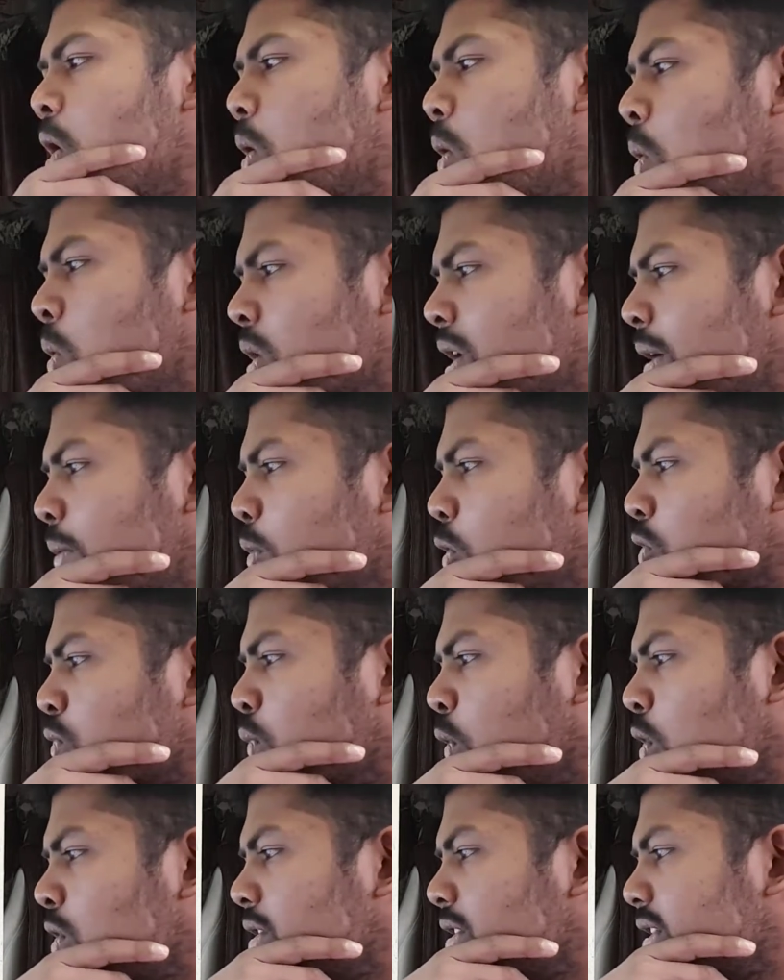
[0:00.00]
All I was
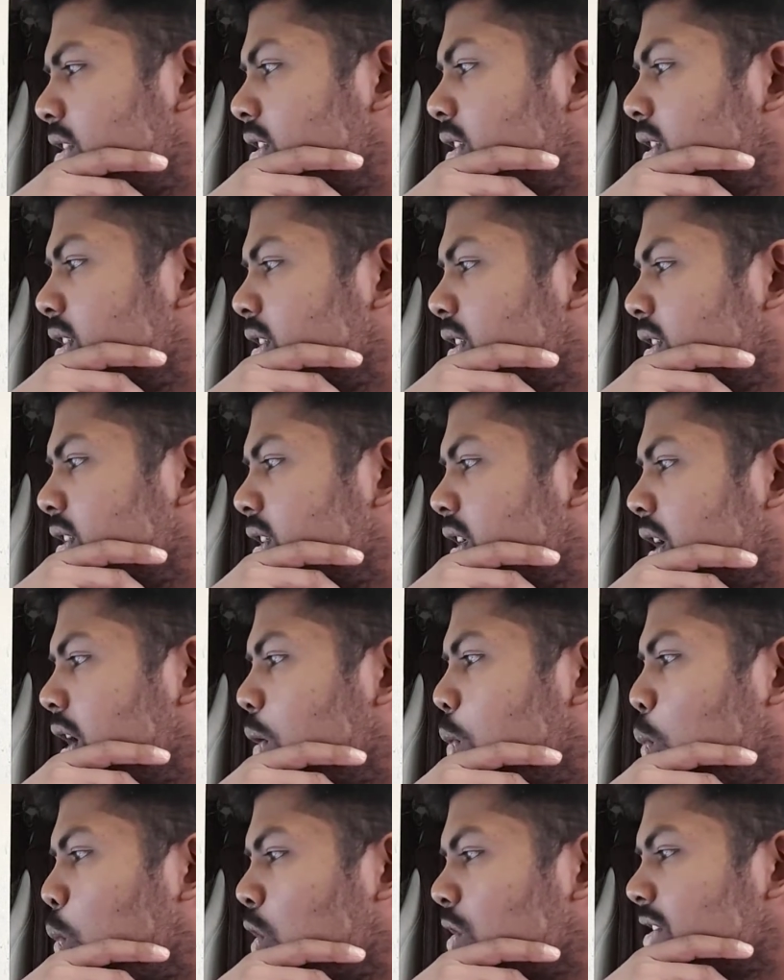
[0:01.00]
wanted
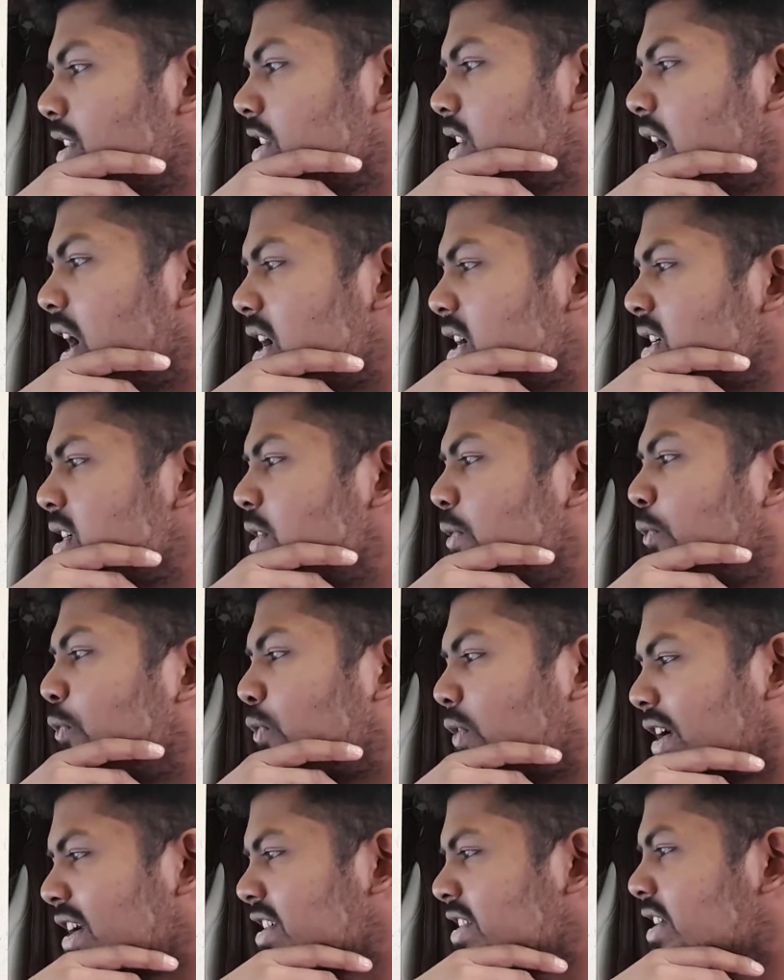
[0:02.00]
was a young,
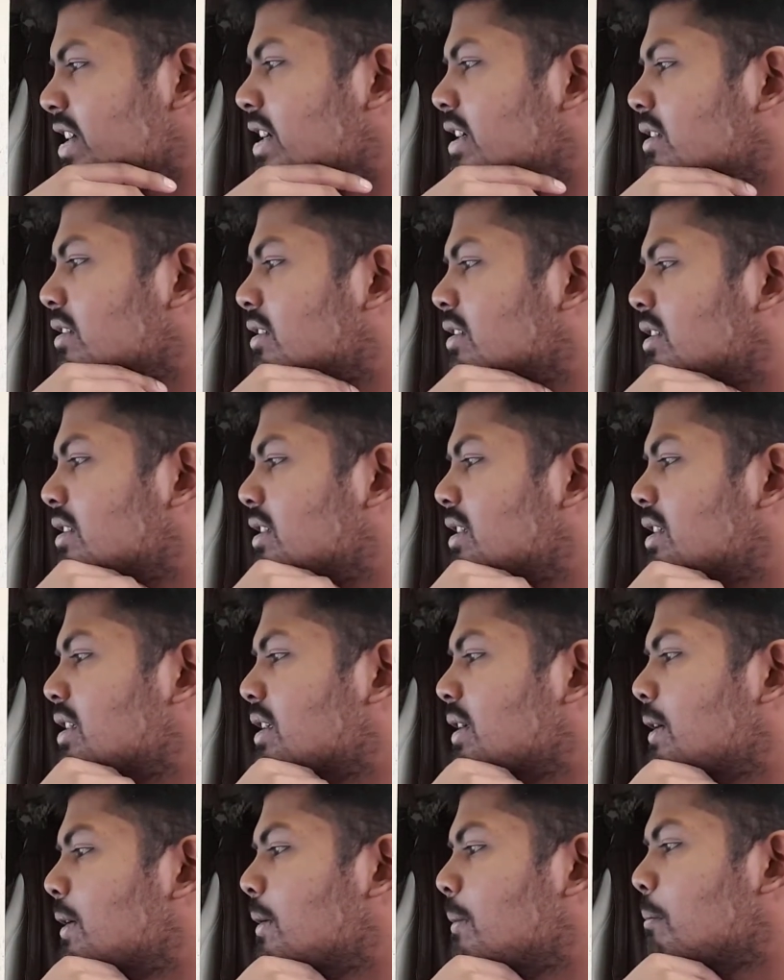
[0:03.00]
fresh,
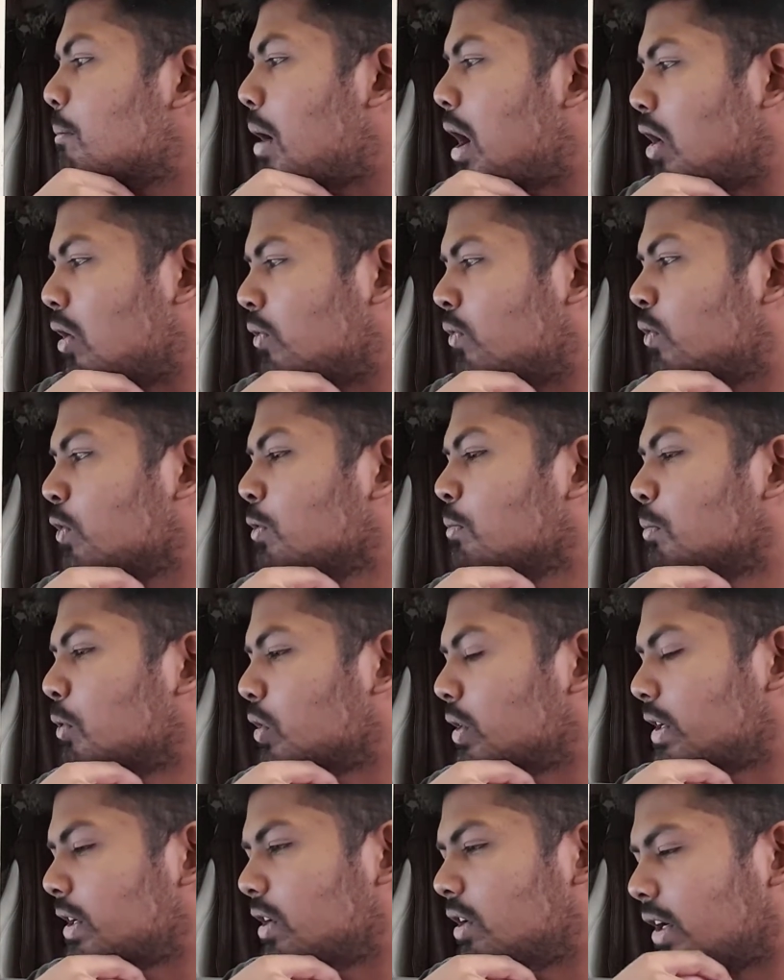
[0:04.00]
powerful
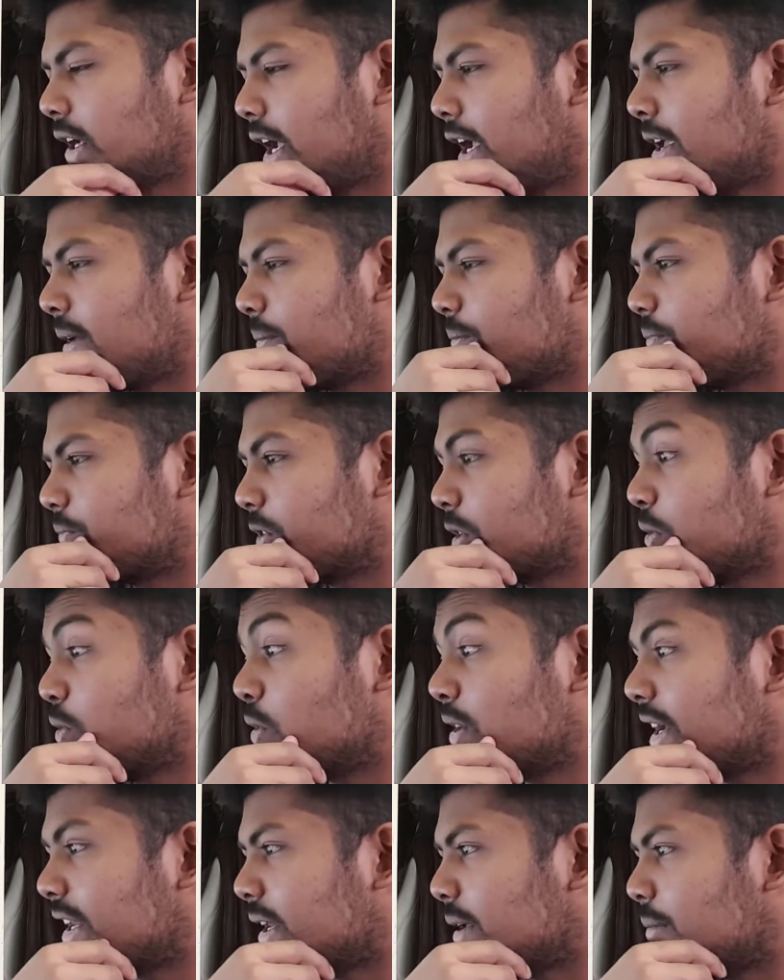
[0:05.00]
body. Okay,
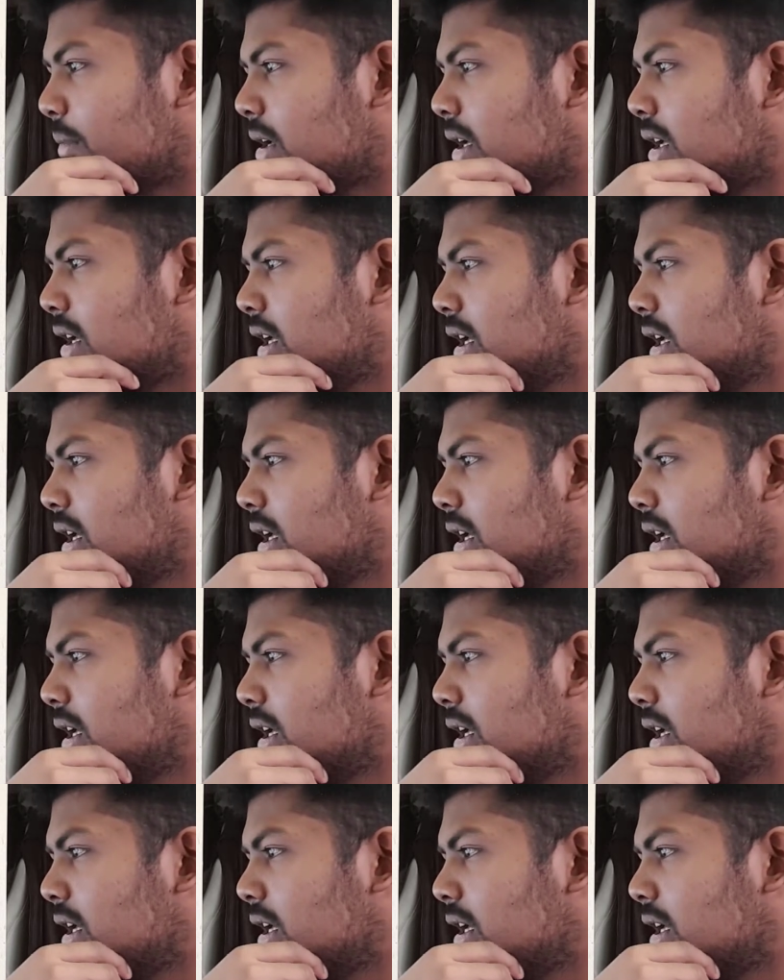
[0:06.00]
look at him.